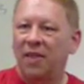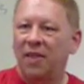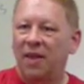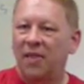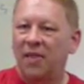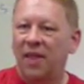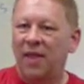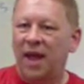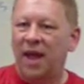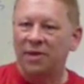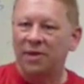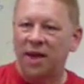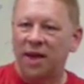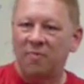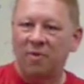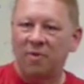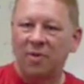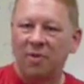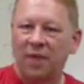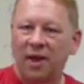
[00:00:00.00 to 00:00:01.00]
that type
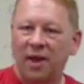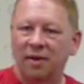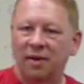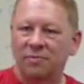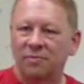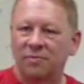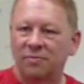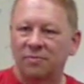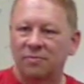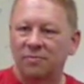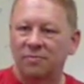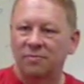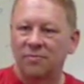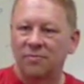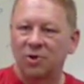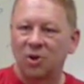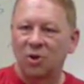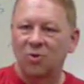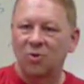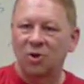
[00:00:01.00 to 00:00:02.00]
of thing.
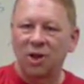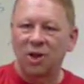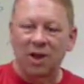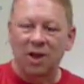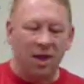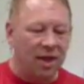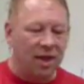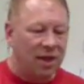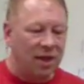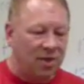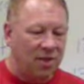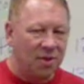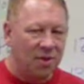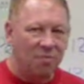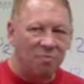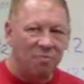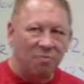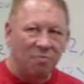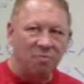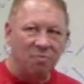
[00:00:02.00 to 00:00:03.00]
So the
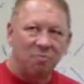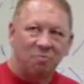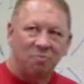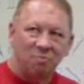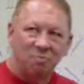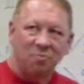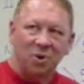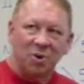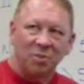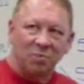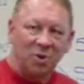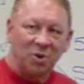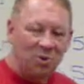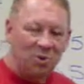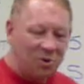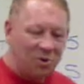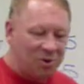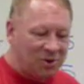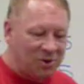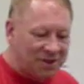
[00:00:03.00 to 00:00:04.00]

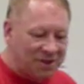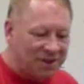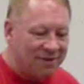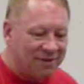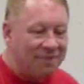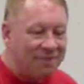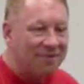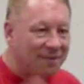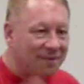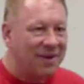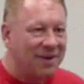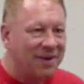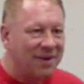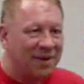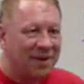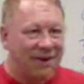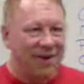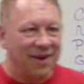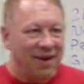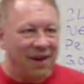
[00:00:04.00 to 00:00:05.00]
computers
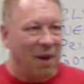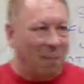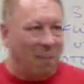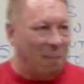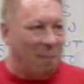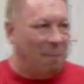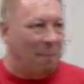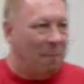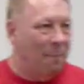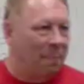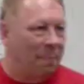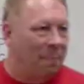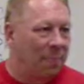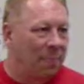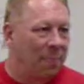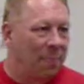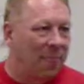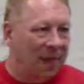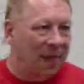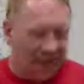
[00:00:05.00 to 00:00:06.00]
don't.
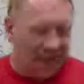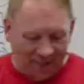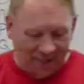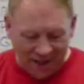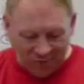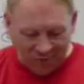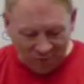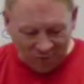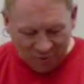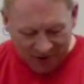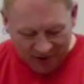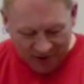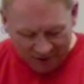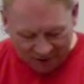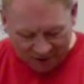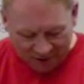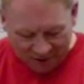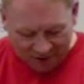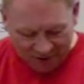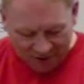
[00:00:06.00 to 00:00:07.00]
And that's what we have to
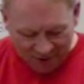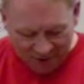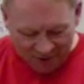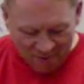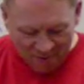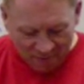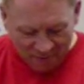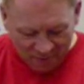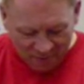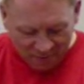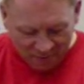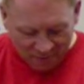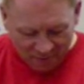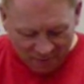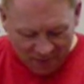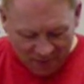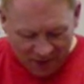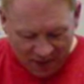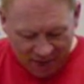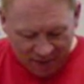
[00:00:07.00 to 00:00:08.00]
kind of remember.
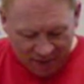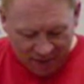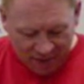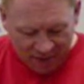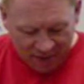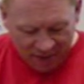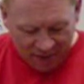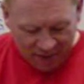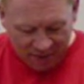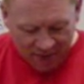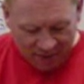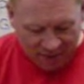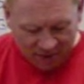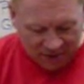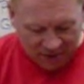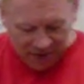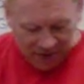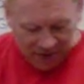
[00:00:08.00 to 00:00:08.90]
We have to tell